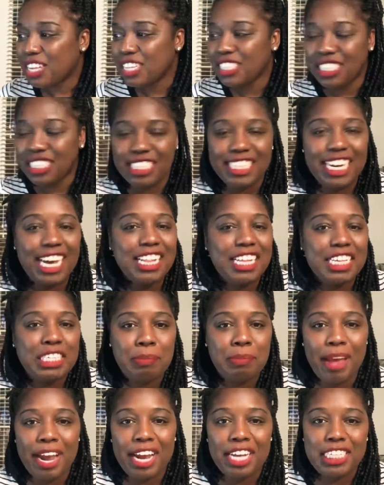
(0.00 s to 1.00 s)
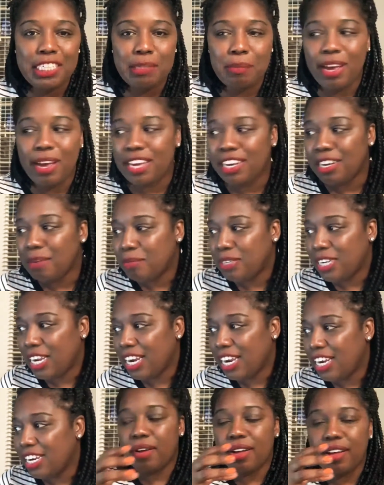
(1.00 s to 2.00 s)
to tie this back into my
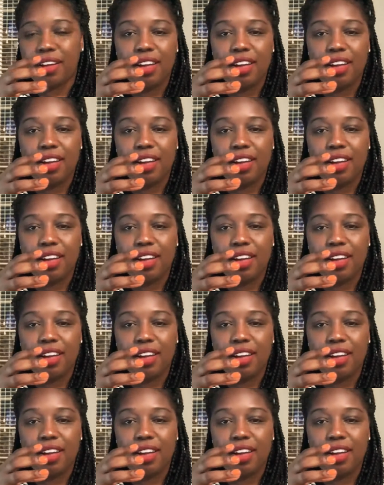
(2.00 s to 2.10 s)
update,